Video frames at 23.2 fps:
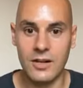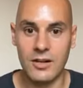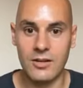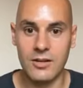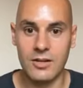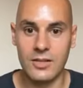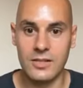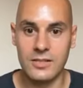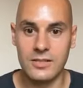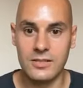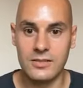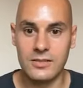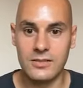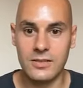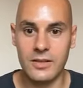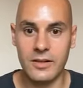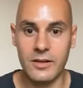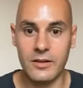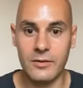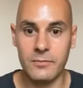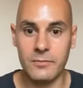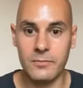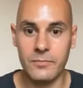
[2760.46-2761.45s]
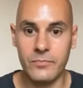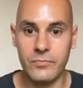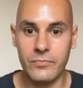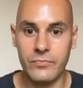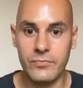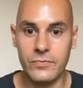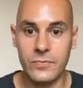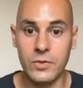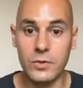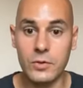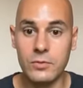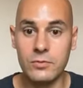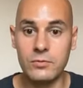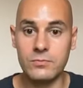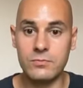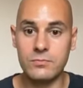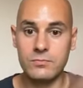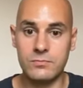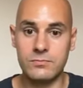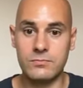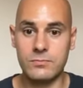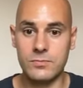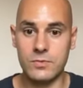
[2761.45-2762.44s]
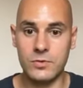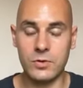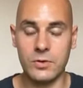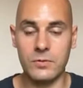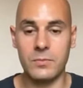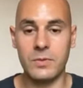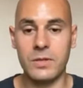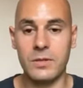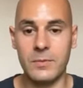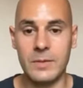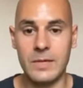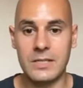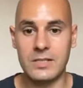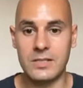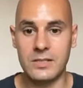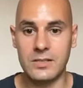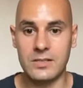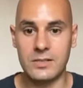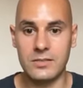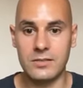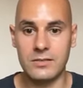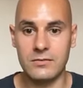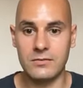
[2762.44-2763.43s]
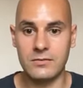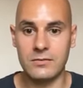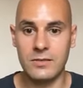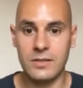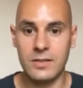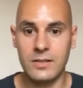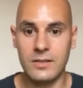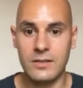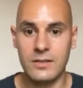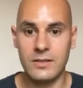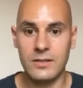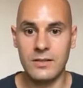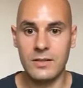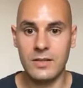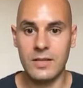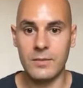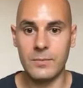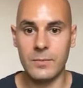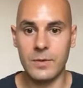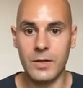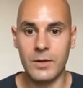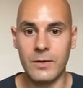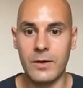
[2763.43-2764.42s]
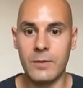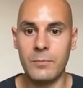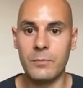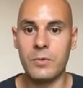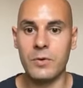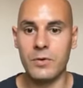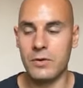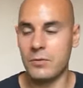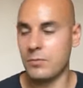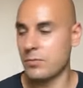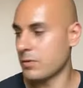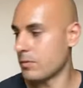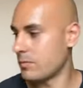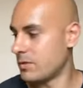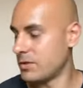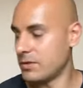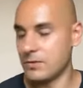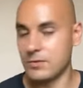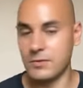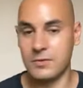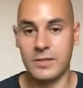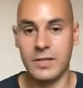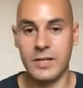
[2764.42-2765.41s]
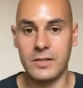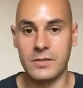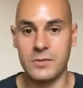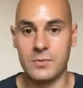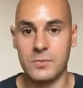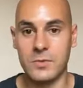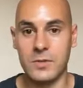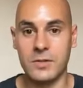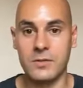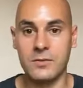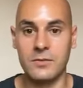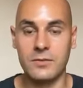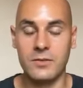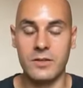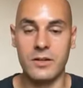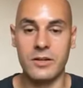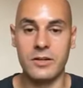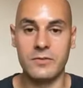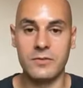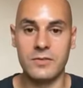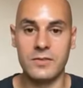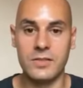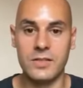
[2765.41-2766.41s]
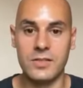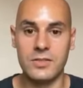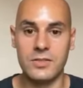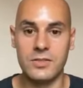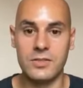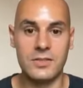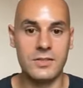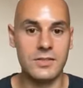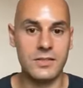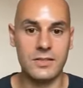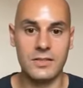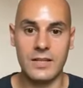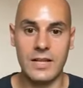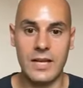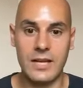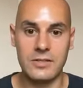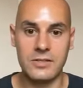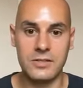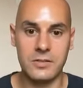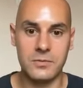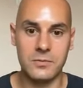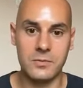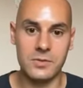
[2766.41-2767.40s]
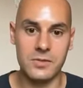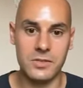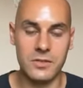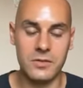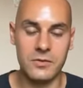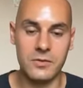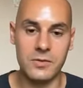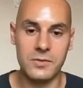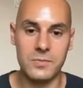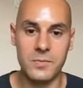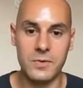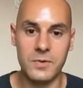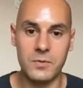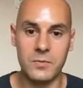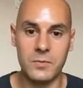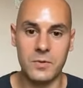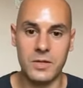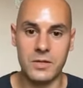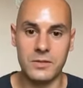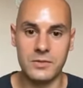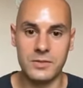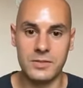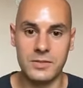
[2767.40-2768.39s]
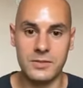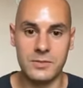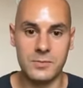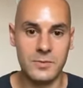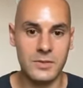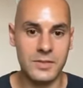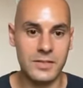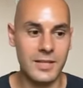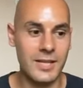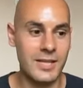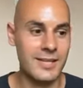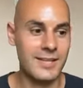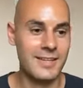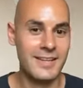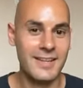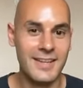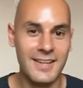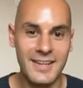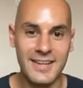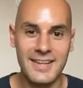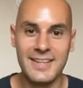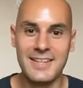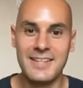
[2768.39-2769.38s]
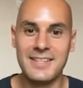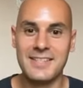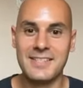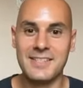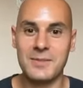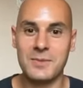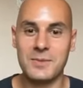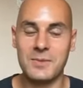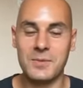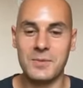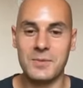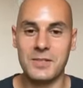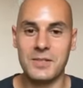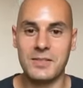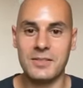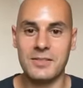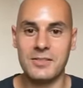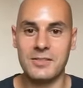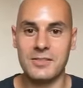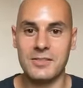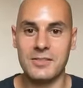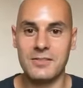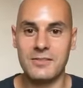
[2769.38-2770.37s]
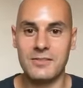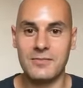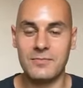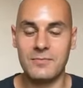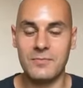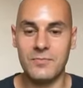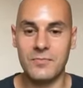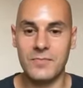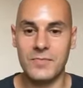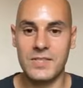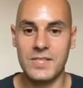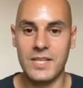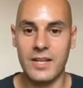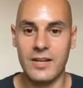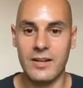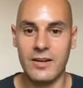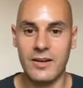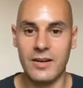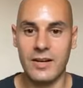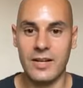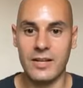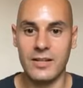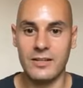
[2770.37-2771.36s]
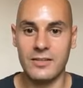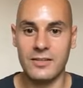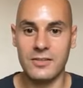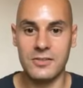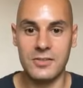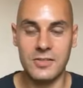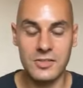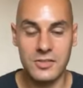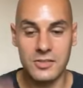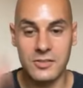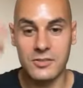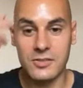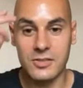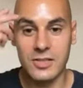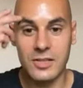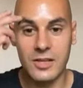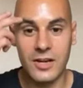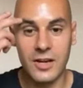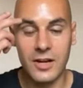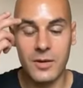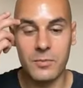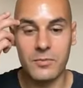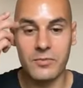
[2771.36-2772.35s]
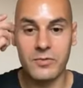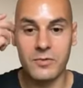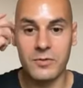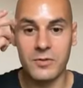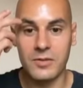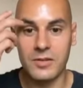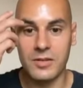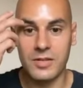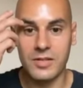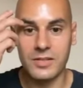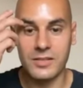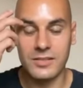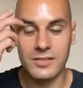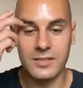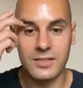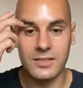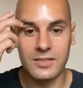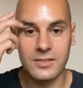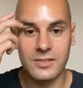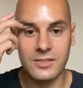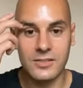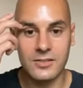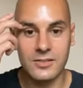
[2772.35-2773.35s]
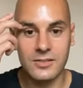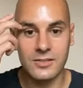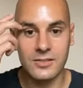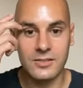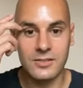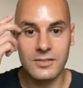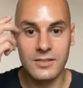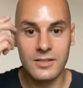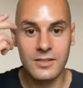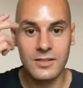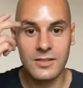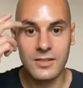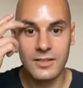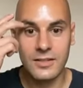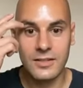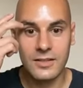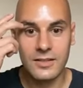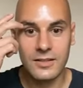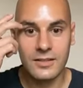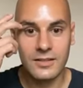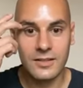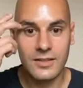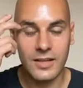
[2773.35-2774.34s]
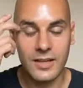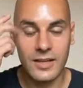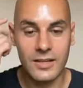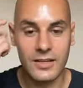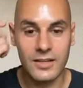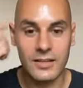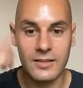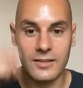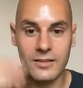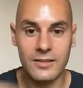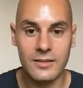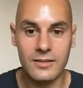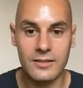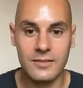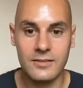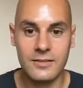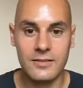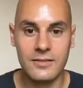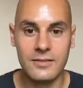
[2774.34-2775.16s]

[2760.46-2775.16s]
class. Do drop me a message and hit me up. I'll probably do that as well after this, just to catch up, because I know it's been a while since we just said hi, because it's usually hi before class, and then it's just getting the